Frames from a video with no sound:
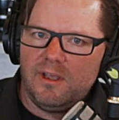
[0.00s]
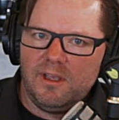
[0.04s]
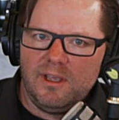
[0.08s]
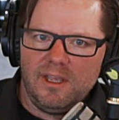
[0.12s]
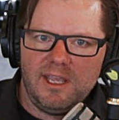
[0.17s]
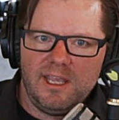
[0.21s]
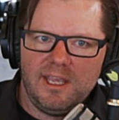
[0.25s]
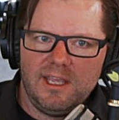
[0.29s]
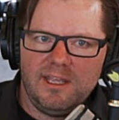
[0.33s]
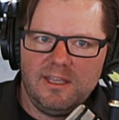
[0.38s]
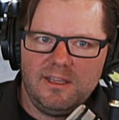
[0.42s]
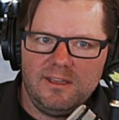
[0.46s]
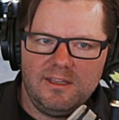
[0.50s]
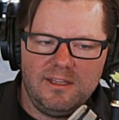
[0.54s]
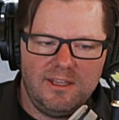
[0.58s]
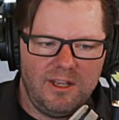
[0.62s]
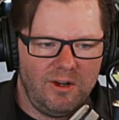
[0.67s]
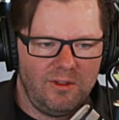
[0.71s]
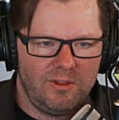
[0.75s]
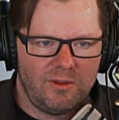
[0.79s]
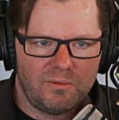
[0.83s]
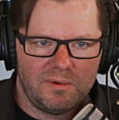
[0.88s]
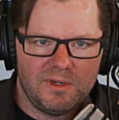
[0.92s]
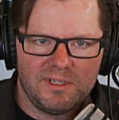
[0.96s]
you
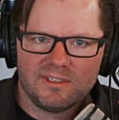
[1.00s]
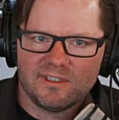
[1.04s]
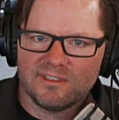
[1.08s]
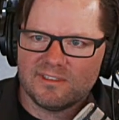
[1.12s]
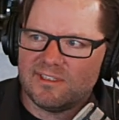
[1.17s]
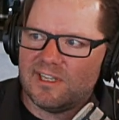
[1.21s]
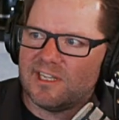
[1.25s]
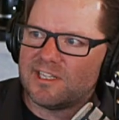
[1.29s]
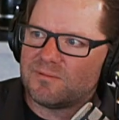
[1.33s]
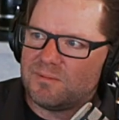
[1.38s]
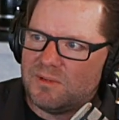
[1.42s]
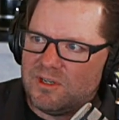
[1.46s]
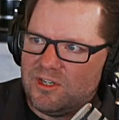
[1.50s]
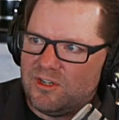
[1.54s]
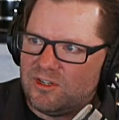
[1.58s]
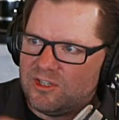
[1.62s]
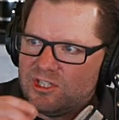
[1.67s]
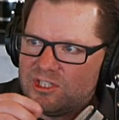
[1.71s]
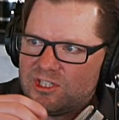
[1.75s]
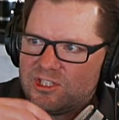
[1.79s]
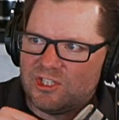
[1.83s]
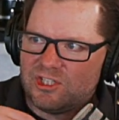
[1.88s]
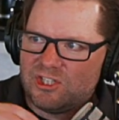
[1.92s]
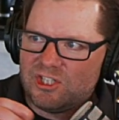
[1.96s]
know, the risk assessment, you're
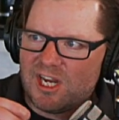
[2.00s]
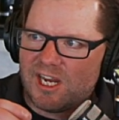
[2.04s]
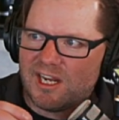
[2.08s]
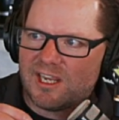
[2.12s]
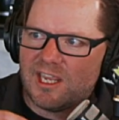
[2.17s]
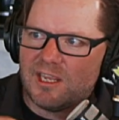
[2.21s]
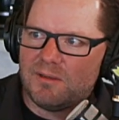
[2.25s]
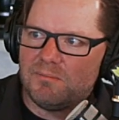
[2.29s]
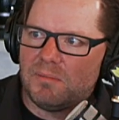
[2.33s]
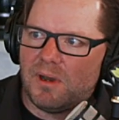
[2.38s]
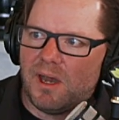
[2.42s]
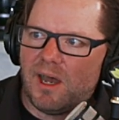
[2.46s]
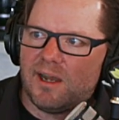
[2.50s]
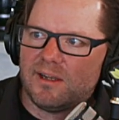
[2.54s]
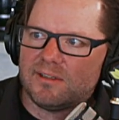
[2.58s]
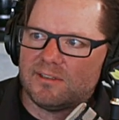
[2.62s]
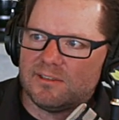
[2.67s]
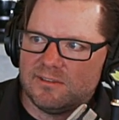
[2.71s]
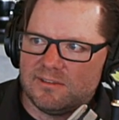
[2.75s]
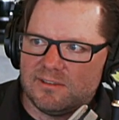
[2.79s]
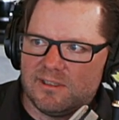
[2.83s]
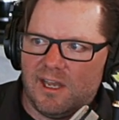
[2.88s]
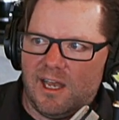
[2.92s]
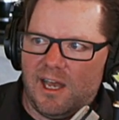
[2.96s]
just checking
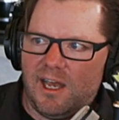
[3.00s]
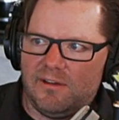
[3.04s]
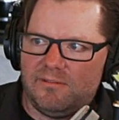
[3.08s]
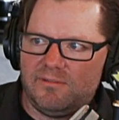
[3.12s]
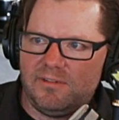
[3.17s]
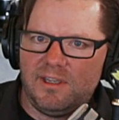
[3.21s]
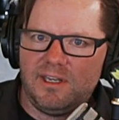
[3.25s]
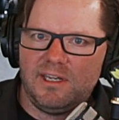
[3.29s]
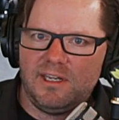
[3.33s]
boxes off, and